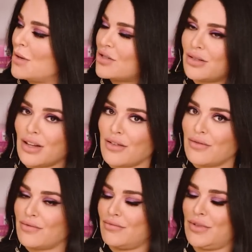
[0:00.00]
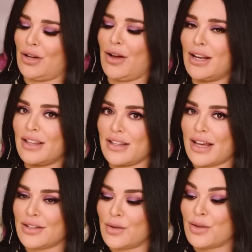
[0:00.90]
I just love anything
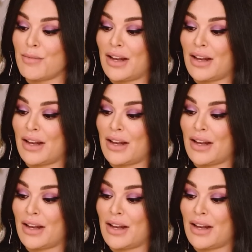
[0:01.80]
that has to do with